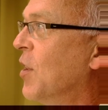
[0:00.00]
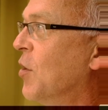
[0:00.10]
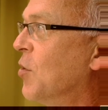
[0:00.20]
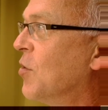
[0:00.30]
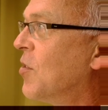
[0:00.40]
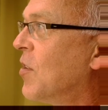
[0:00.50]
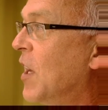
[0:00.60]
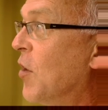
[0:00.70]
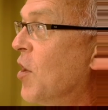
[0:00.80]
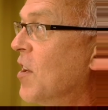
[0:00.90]
those
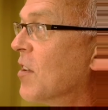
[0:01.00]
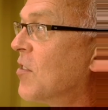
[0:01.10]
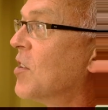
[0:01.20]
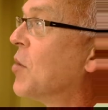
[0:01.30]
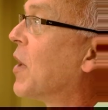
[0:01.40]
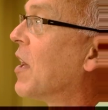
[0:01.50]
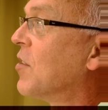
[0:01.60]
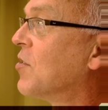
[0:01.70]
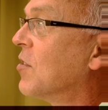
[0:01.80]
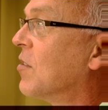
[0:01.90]
ingredients in the
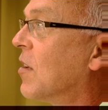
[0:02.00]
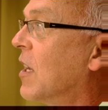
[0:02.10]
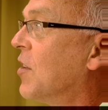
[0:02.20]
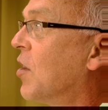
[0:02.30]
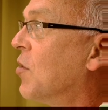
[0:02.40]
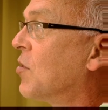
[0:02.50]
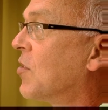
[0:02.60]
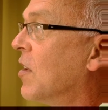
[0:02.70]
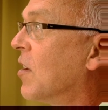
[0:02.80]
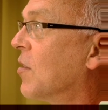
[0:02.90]
pathogen and in the
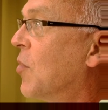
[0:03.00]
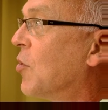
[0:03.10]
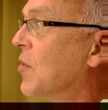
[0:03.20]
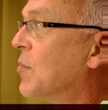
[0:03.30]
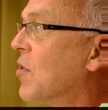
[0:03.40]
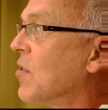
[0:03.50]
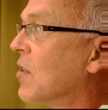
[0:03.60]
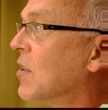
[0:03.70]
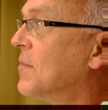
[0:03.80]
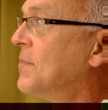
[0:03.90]
host that are most important.